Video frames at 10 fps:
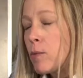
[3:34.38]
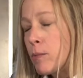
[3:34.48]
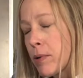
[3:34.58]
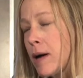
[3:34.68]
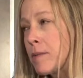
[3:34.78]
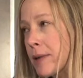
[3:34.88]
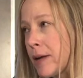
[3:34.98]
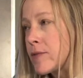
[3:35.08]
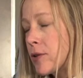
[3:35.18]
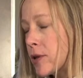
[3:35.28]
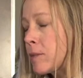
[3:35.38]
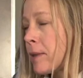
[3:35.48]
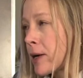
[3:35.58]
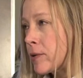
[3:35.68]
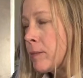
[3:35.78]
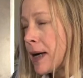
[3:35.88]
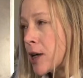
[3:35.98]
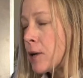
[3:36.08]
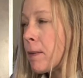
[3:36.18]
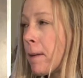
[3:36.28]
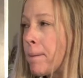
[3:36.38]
we'll probably have to look at battery backup.